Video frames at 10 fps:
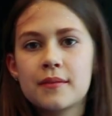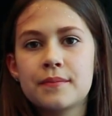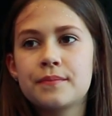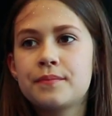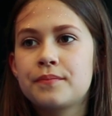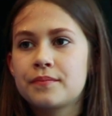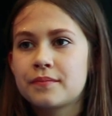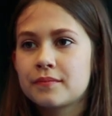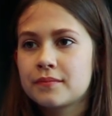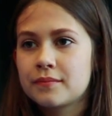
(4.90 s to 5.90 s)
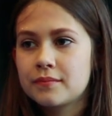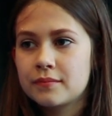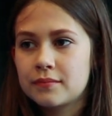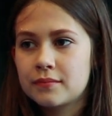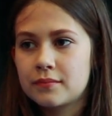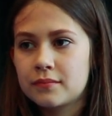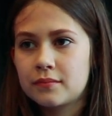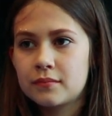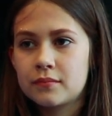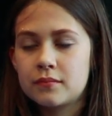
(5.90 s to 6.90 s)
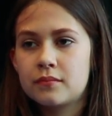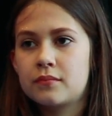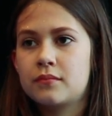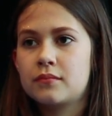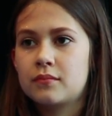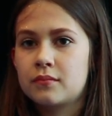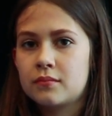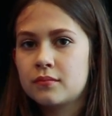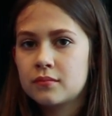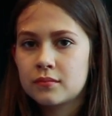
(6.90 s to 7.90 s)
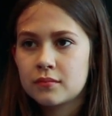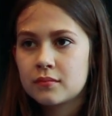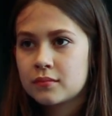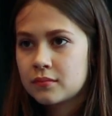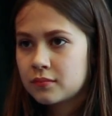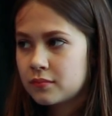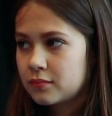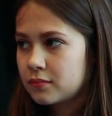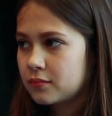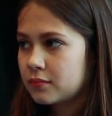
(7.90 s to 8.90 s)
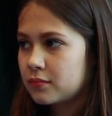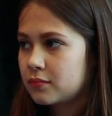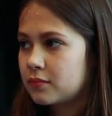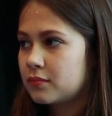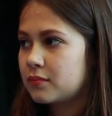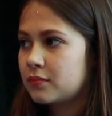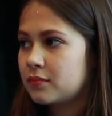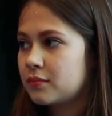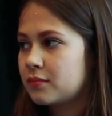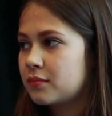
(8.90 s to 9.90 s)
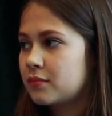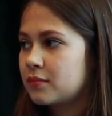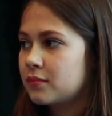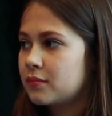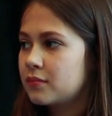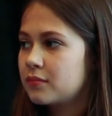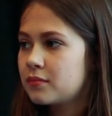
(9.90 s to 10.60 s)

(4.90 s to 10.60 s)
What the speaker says: The person shown says nothing.